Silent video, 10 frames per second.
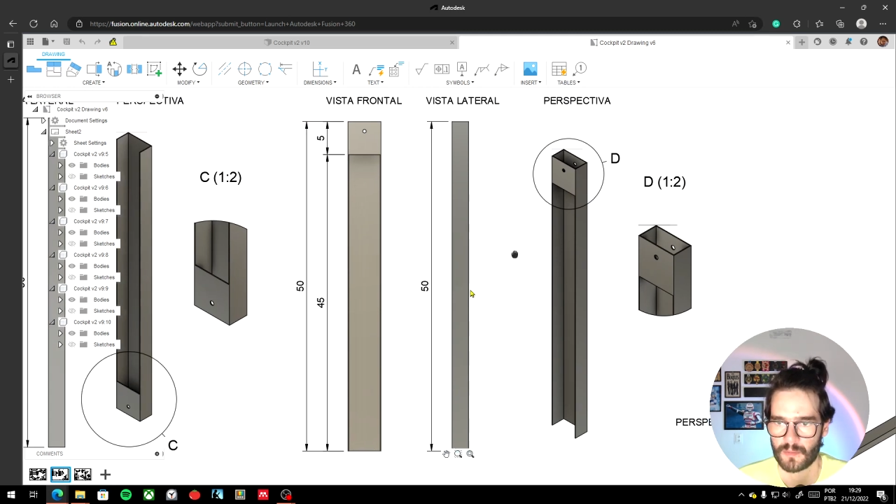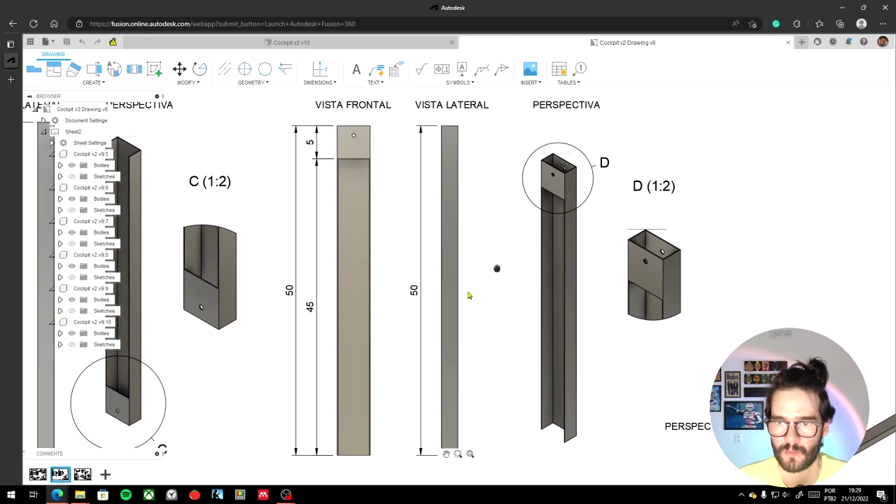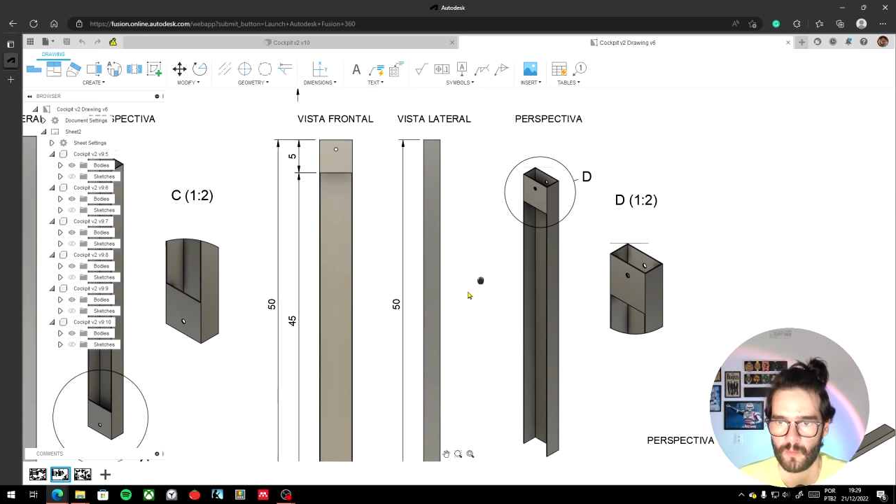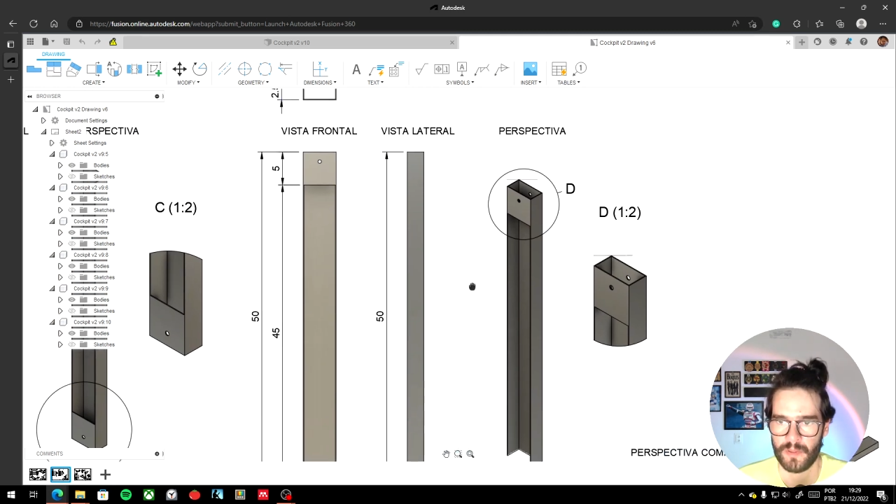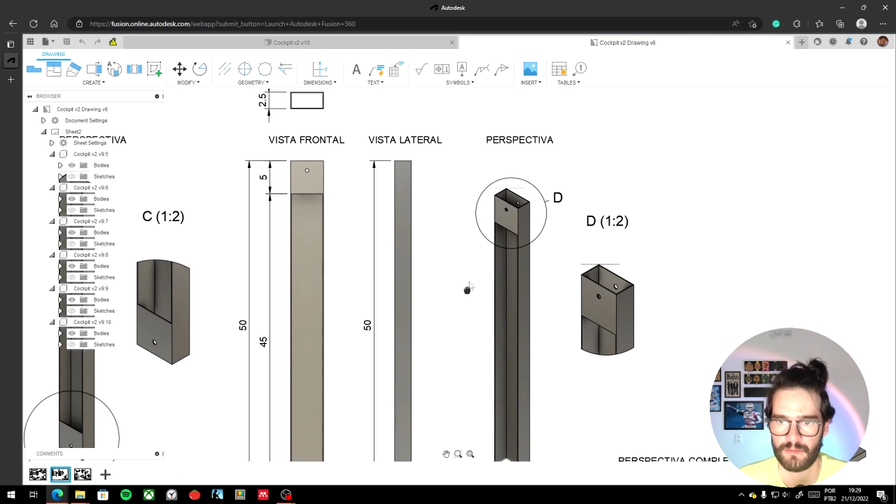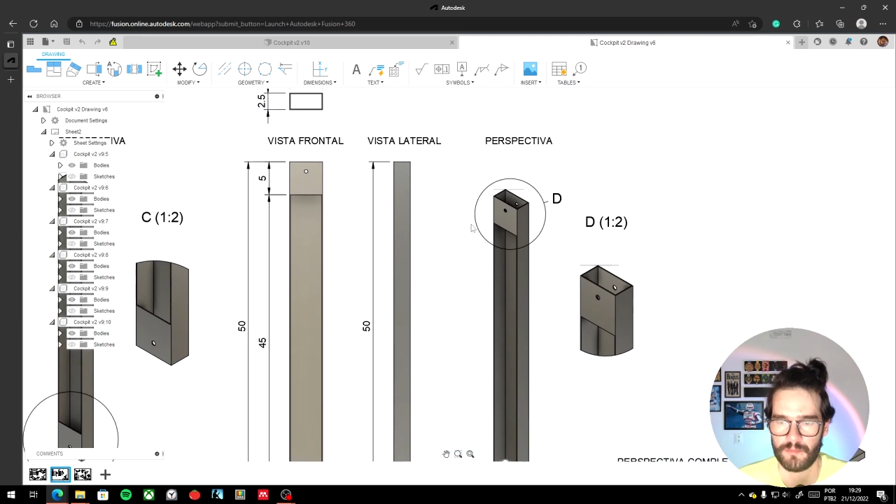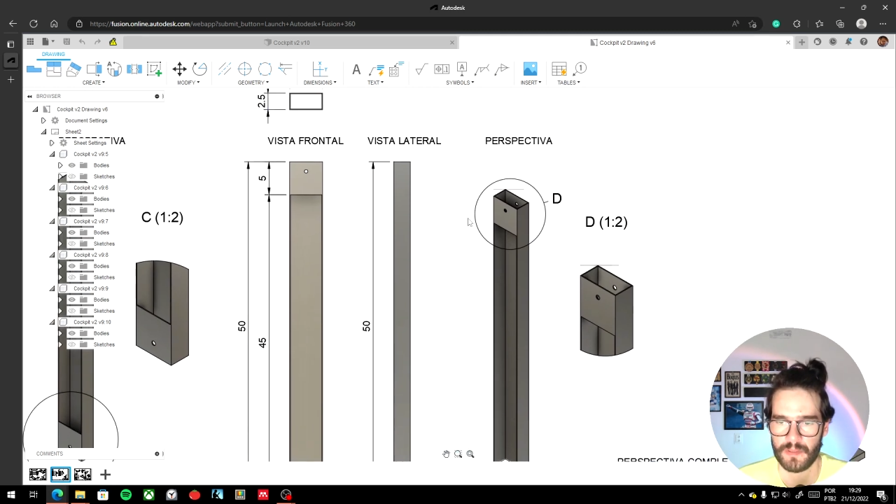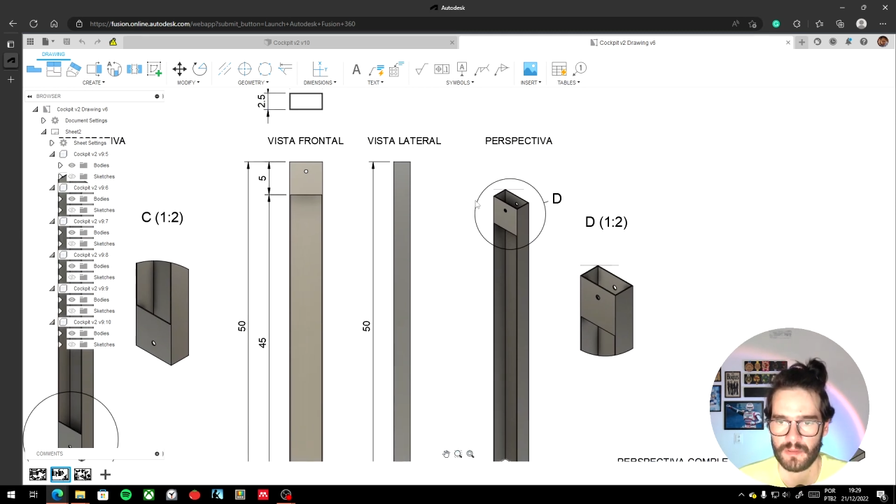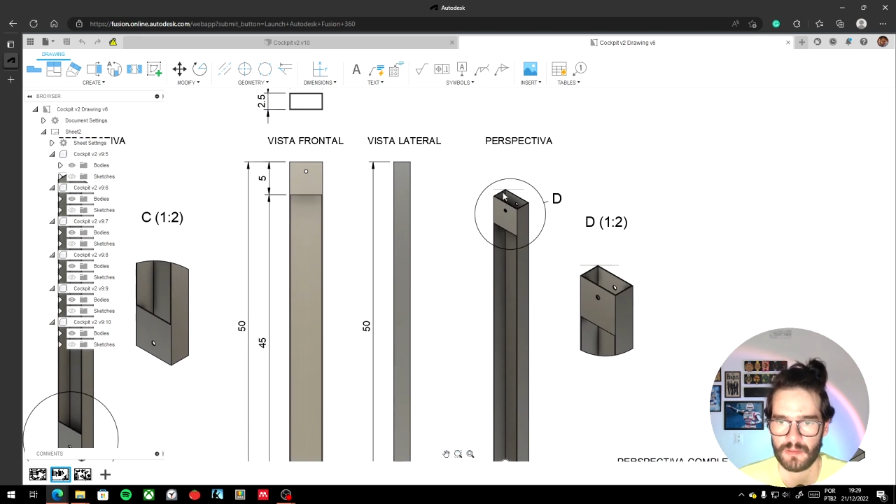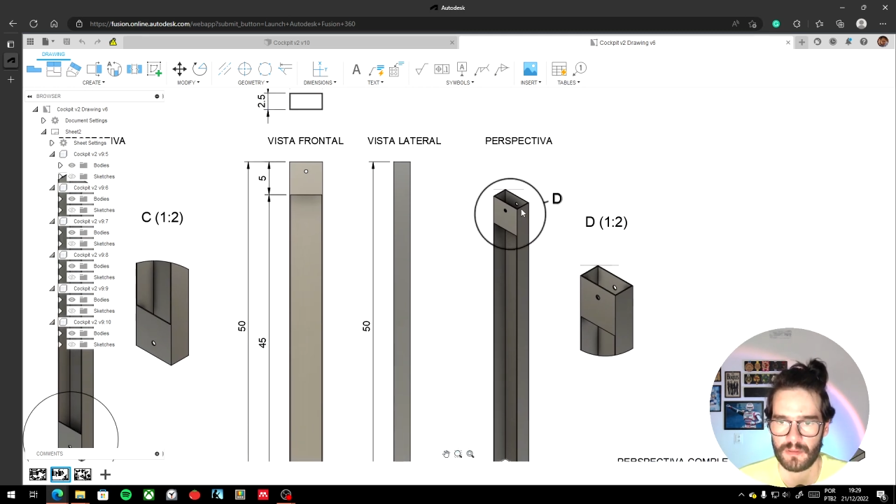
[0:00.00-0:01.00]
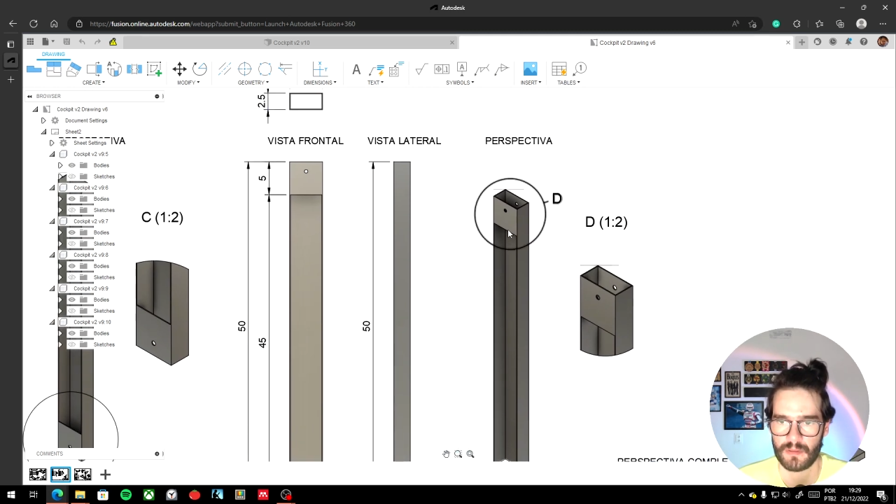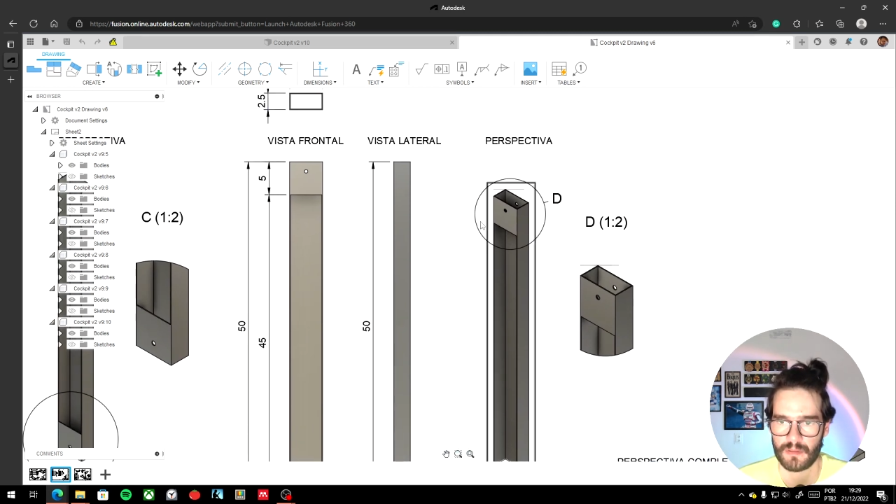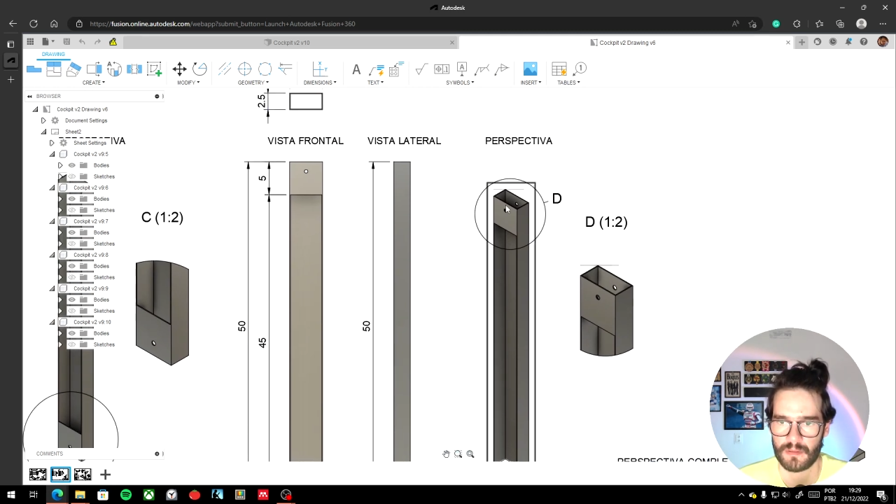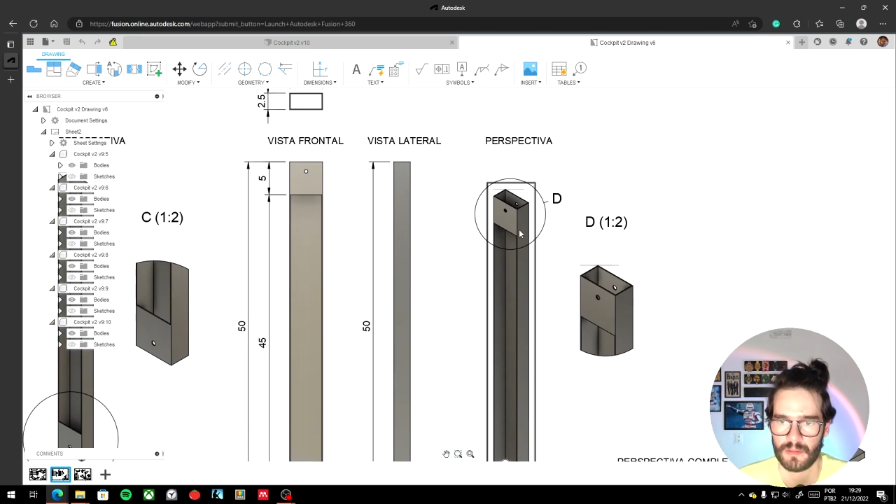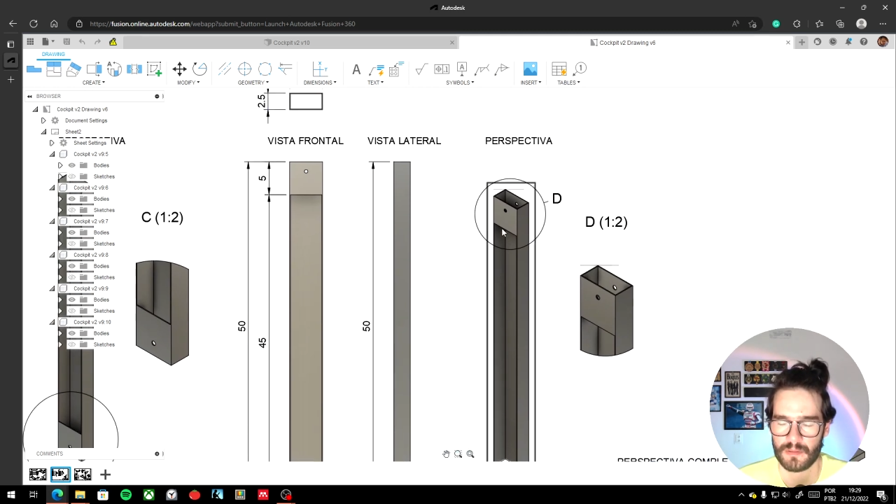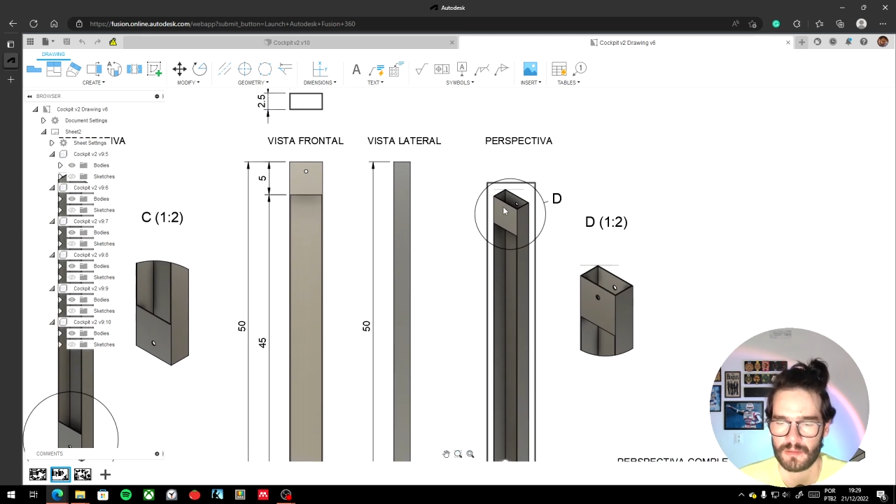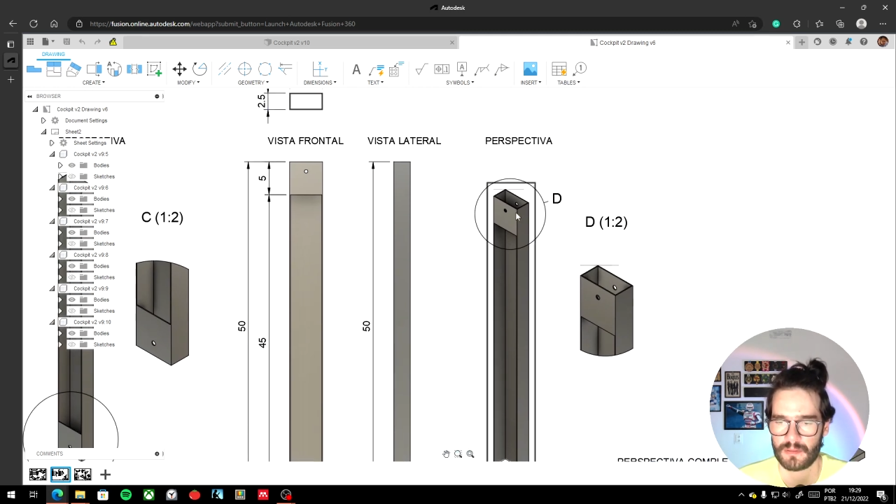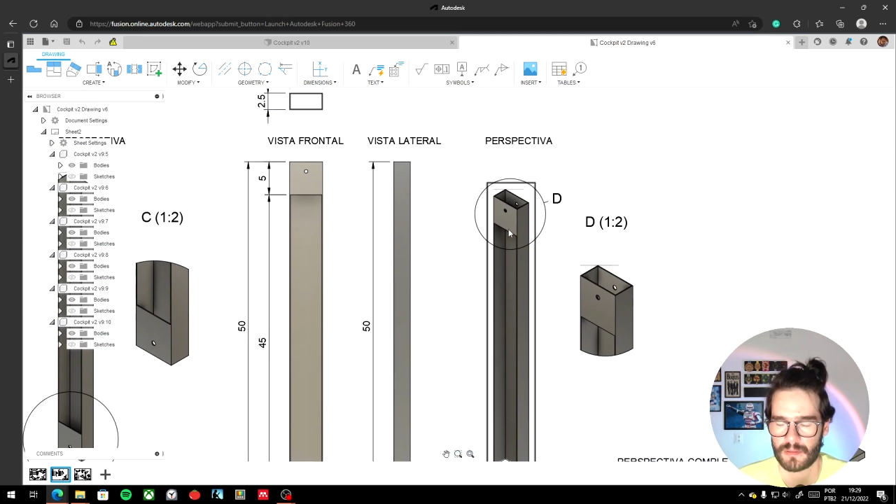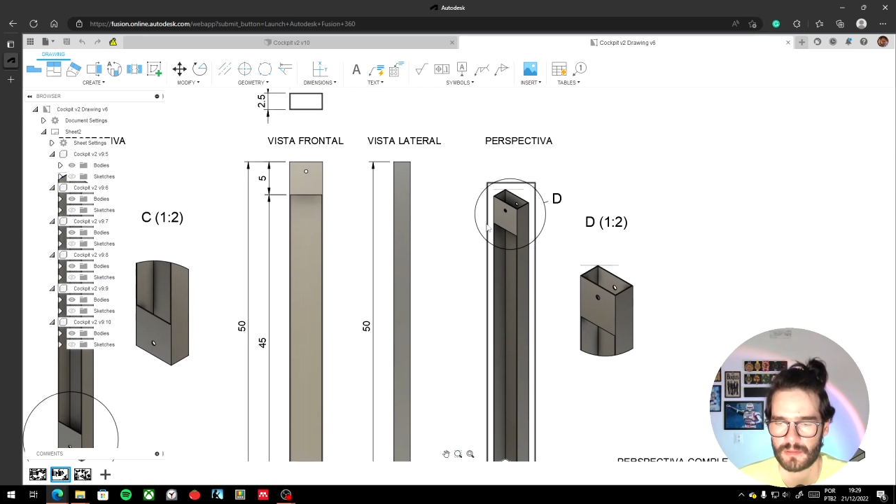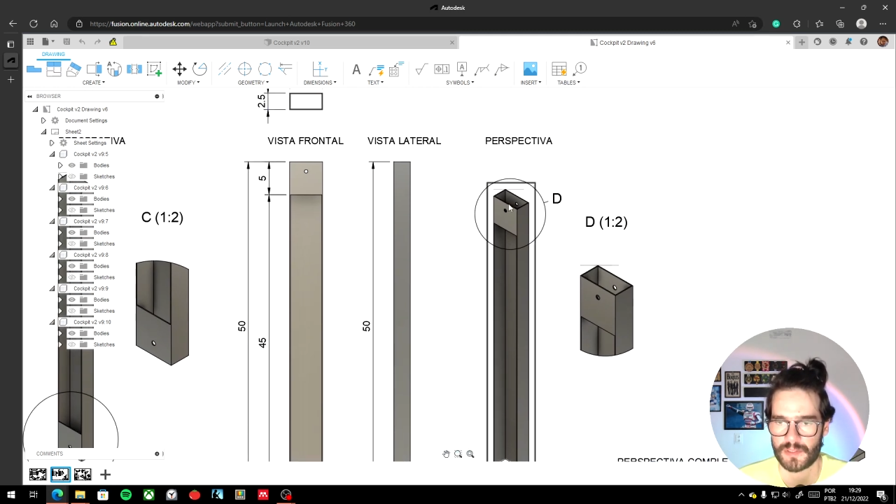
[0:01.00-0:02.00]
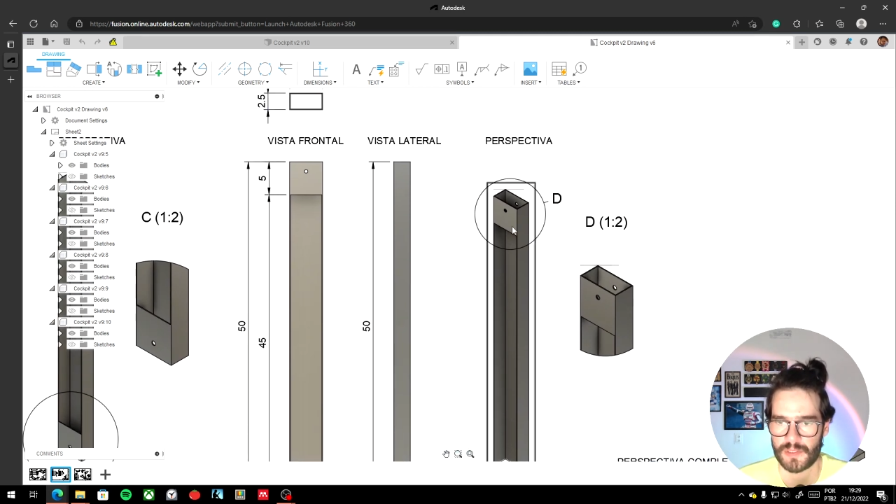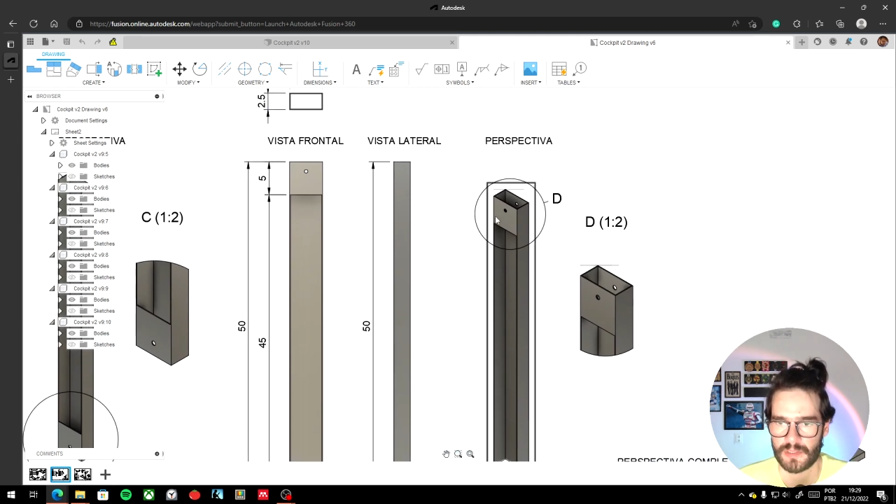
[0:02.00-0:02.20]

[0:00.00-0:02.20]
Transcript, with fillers: with the, the sheet